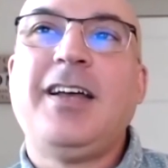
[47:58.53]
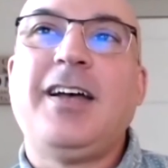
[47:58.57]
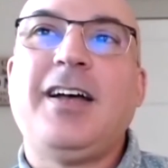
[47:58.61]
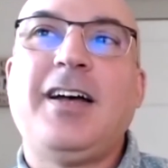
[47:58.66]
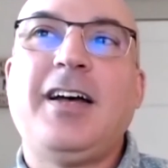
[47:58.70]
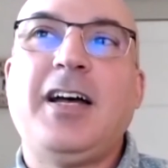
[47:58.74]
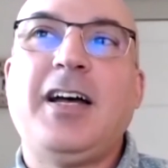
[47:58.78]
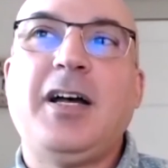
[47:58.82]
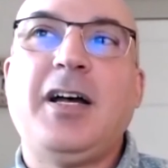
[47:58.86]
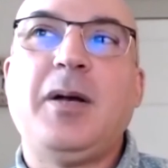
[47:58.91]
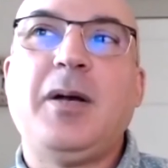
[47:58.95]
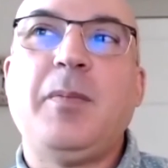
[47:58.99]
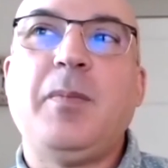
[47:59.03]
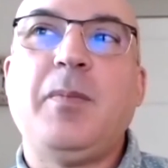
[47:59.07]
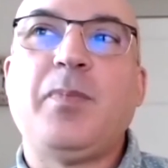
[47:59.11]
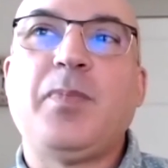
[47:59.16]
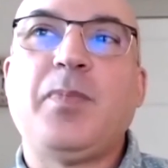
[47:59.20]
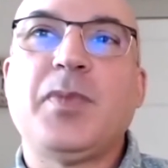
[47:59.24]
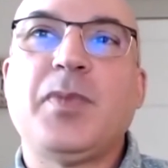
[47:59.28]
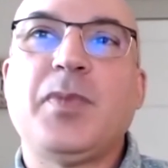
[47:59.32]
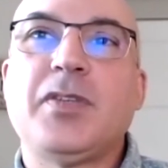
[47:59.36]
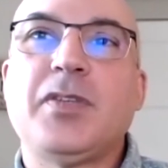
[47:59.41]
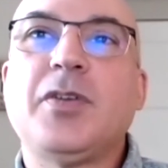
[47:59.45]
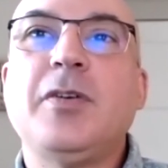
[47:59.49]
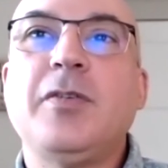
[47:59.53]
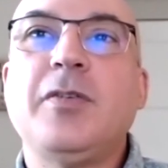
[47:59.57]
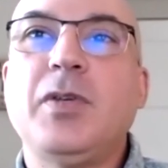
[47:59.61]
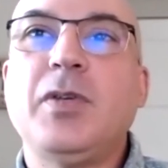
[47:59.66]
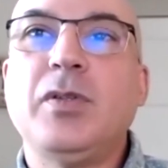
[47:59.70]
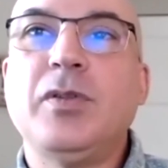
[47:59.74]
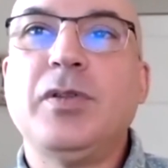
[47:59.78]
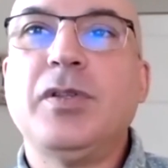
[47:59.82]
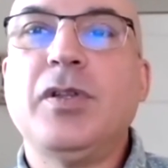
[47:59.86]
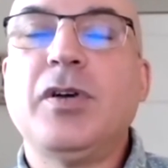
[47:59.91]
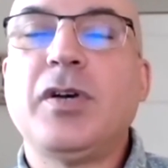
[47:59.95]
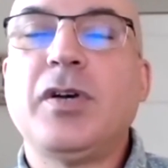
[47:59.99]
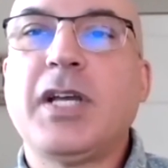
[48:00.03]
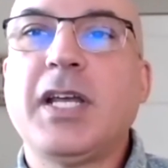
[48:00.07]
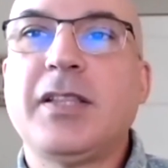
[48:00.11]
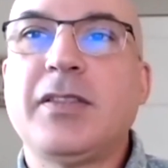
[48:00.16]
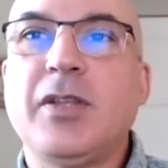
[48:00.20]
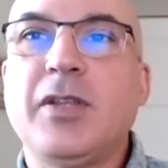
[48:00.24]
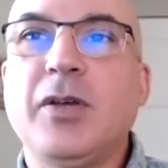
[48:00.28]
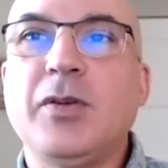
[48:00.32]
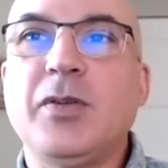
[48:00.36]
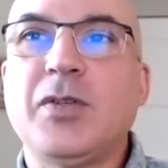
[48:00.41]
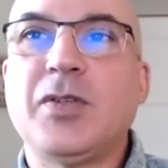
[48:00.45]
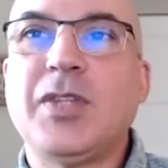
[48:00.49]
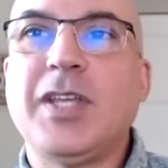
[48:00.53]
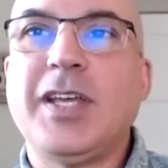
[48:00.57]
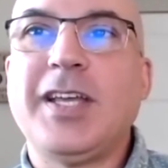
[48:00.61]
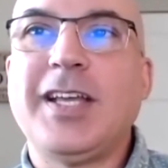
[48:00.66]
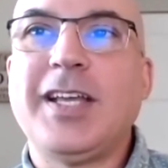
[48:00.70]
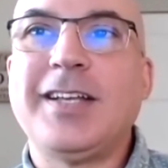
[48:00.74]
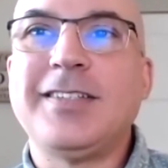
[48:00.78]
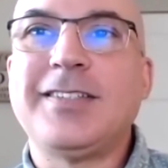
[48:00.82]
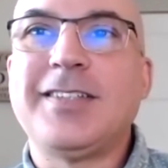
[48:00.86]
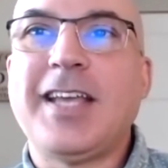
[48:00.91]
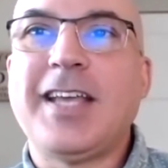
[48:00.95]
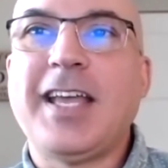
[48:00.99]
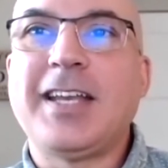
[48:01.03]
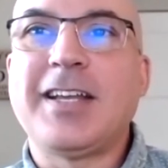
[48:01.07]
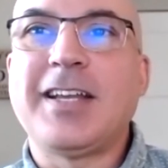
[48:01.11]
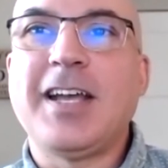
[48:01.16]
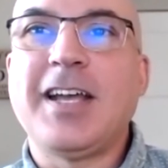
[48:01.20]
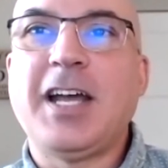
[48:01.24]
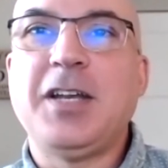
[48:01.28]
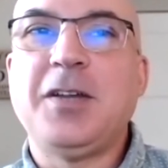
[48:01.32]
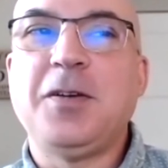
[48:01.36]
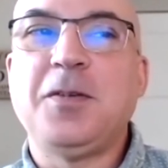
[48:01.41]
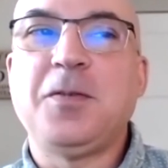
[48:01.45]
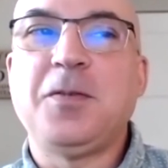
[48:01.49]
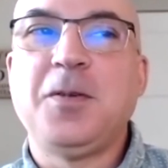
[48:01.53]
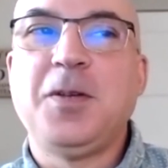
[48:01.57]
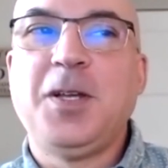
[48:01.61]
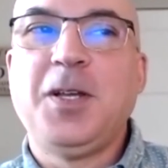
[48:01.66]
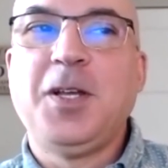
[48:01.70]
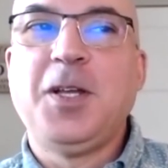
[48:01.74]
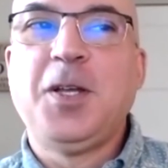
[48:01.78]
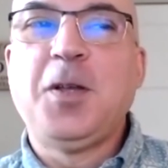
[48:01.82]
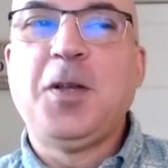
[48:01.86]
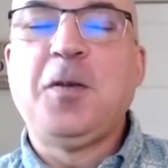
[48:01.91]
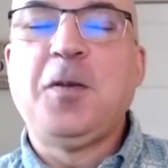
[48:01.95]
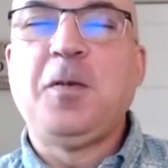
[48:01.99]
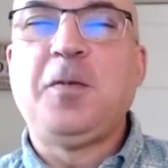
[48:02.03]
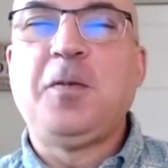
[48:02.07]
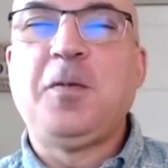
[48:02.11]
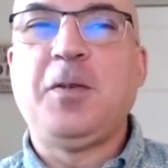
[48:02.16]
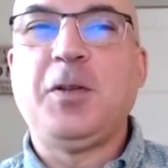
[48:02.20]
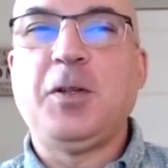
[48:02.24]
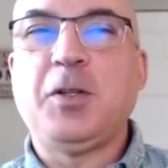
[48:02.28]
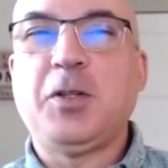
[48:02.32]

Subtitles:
So if you look at those things and kind of filter